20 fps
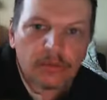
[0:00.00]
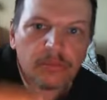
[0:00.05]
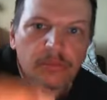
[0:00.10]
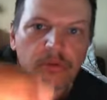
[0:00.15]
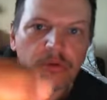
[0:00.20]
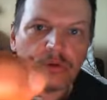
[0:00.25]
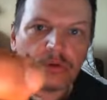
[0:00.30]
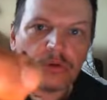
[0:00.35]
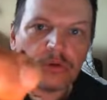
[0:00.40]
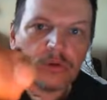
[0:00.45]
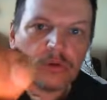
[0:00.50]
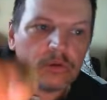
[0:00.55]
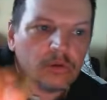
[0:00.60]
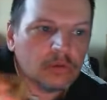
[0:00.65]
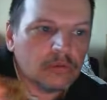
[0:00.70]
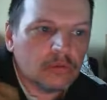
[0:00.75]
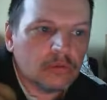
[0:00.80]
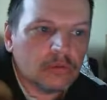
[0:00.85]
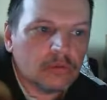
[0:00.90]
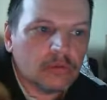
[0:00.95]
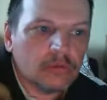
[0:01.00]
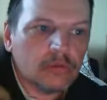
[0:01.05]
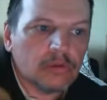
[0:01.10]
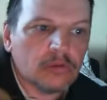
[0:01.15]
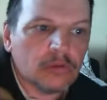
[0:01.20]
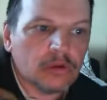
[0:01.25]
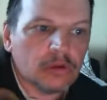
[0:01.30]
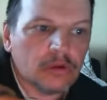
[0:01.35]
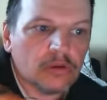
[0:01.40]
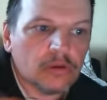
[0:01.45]
But you got
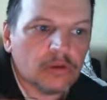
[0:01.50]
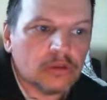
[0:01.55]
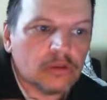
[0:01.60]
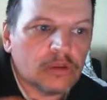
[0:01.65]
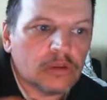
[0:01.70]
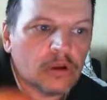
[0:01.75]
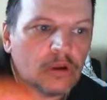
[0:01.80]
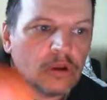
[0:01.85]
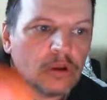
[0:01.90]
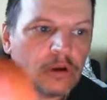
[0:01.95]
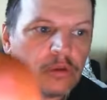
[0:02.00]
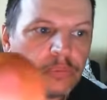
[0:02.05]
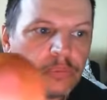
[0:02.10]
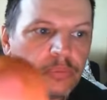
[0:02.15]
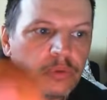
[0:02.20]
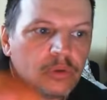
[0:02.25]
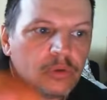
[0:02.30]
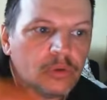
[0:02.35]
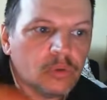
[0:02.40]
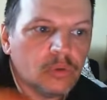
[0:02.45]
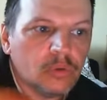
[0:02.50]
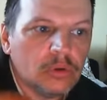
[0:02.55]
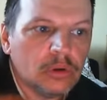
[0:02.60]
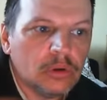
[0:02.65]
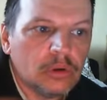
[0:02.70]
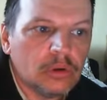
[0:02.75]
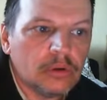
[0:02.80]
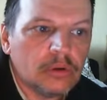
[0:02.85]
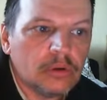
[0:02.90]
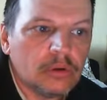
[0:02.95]
like a dark blue
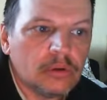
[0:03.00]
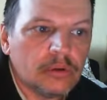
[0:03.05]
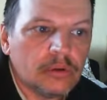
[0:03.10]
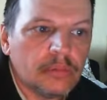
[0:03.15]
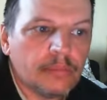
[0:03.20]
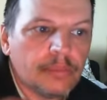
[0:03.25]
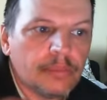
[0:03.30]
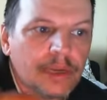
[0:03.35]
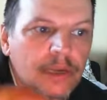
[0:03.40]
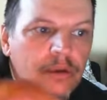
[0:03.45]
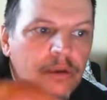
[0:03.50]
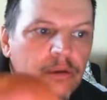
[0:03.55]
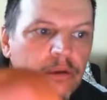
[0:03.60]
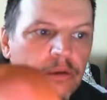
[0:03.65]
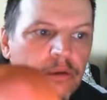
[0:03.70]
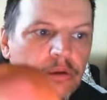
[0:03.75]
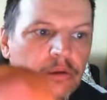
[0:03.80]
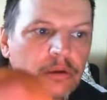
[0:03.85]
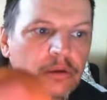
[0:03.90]
maggot,